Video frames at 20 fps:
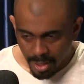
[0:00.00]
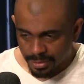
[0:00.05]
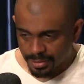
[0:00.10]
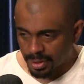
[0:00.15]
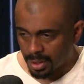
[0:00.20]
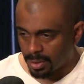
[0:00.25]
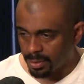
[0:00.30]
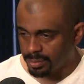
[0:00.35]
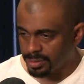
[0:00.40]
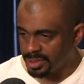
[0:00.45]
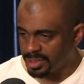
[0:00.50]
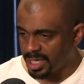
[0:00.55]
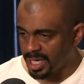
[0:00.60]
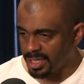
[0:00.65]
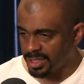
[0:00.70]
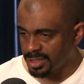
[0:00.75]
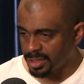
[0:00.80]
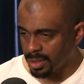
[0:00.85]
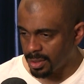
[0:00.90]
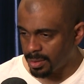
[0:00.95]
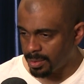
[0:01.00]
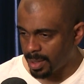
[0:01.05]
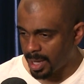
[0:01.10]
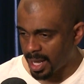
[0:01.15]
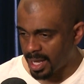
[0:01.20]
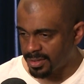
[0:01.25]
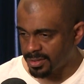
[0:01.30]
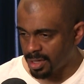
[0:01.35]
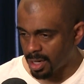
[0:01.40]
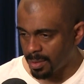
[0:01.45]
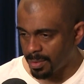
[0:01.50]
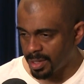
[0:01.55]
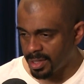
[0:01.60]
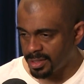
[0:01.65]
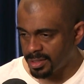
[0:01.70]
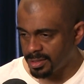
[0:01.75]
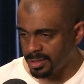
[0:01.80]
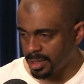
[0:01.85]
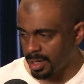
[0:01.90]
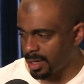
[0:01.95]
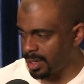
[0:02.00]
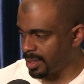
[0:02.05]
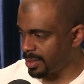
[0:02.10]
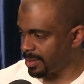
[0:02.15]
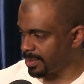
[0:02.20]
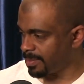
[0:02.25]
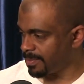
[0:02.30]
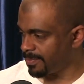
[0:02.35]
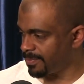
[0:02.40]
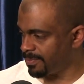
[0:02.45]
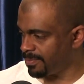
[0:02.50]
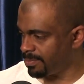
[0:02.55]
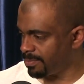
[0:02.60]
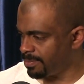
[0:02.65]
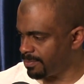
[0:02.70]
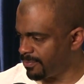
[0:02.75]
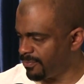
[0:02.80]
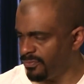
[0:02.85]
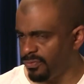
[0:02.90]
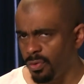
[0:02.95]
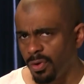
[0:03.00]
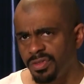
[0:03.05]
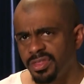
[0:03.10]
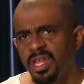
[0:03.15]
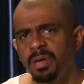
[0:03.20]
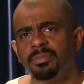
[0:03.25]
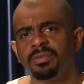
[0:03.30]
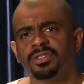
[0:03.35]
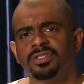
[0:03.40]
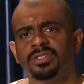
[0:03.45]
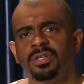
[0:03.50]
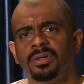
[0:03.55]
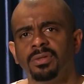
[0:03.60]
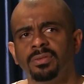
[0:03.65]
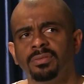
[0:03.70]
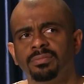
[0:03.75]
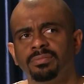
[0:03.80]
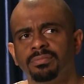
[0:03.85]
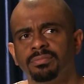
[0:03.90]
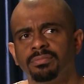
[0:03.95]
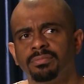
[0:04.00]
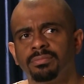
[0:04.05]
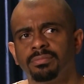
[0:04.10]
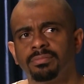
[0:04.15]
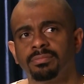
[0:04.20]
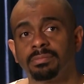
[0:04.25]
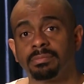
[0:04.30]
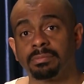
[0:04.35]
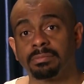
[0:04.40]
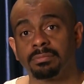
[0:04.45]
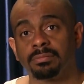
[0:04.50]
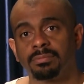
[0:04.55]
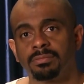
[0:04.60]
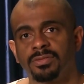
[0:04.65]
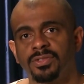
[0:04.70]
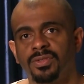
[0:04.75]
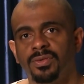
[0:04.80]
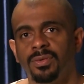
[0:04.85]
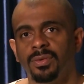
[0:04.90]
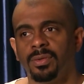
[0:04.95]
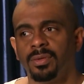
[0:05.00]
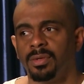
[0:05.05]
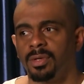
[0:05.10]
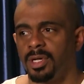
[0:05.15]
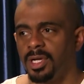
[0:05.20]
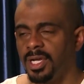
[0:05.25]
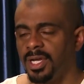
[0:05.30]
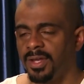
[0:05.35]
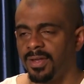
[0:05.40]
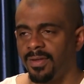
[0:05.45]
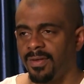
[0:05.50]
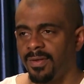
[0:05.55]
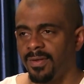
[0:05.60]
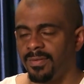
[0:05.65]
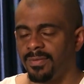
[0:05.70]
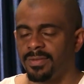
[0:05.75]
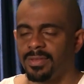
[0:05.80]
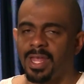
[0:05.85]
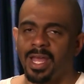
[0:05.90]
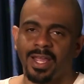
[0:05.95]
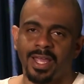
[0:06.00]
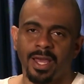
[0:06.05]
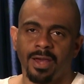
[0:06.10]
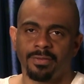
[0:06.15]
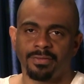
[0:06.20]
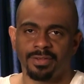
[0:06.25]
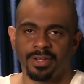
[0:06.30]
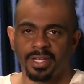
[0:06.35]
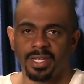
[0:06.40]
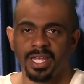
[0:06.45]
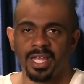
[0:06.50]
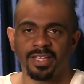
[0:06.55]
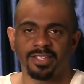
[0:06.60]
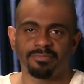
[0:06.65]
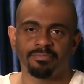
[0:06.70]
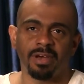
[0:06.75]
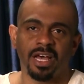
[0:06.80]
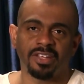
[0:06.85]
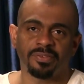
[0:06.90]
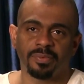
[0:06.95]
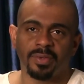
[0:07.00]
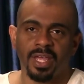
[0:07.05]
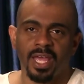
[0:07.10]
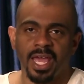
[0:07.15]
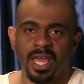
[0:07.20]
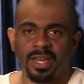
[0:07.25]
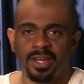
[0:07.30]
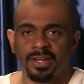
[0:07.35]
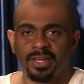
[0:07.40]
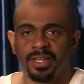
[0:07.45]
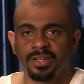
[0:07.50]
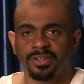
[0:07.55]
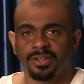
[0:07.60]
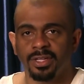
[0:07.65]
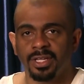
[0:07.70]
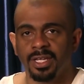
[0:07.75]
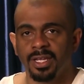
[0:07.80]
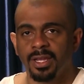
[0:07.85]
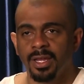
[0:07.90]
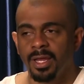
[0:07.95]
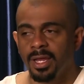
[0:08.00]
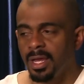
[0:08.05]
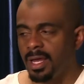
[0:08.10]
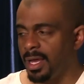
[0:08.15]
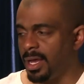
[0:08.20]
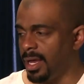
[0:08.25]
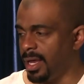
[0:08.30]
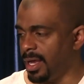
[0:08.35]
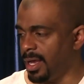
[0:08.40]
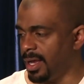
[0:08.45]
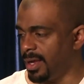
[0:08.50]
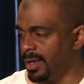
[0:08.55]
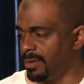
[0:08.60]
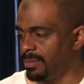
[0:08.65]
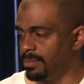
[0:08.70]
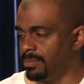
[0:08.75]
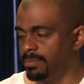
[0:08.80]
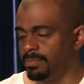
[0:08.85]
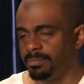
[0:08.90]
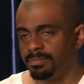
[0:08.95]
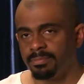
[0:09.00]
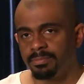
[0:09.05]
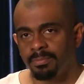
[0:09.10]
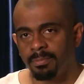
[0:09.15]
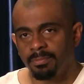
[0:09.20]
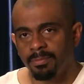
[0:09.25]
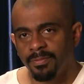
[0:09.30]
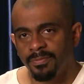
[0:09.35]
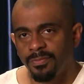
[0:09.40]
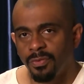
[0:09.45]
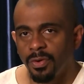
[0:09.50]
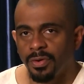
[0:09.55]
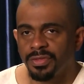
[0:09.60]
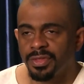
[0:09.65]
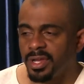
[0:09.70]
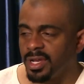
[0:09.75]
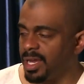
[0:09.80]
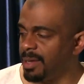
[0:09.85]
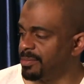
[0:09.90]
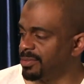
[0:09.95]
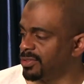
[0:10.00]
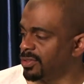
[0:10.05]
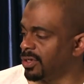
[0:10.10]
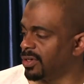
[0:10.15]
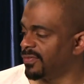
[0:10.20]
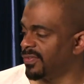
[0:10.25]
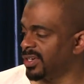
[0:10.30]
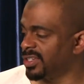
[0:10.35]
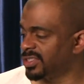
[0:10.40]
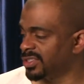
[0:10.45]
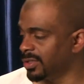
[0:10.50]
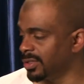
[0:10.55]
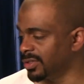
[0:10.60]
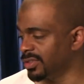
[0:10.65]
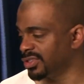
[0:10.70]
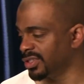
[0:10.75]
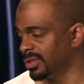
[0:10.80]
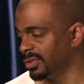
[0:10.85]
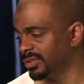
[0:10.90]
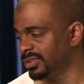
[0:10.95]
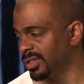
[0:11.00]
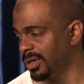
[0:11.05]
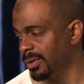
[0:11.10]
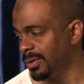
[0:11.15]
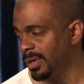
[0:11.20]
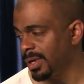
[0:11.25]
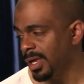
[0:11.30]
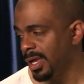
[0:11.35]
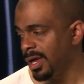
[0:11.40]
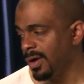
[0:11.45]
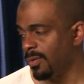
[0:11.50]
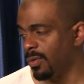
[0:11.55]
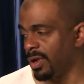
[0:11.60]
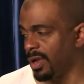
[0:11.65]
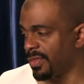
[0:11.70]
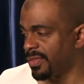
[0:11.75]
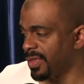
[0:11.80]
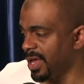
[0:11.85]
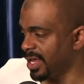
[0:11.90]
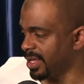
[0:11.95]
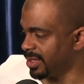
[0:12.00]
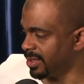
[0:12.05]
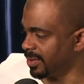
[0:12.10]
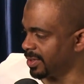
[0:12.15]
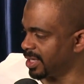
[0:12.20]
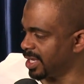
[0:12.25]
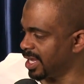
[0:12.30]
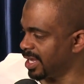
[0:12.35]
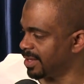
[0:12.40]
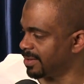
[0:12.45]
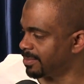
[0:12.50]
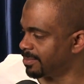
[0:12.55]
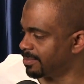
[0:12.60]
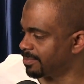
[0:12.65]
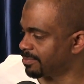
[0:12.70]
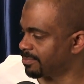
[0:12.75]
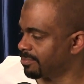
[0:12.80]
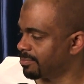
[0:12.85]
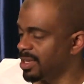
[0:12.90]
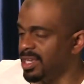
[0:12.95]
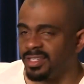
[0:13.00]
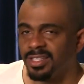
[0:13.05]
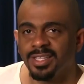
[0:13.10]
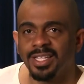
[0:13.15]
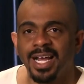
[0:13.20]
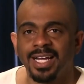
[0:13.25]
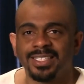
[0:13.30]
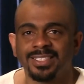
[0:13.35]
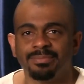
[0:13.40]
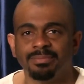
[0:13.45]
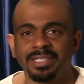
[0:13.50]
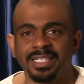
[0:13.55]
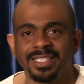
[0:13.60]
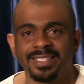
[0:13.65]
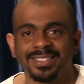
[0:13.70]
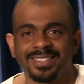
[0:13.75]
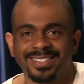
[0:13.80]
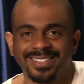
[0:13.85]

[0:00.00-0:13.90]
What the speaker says: So today's show, as always, is our fourth episode. Cool, not counting the guest spots we had initially. Um, Fourth episode of our solo show. So I want to thank you again. It means a lot to me.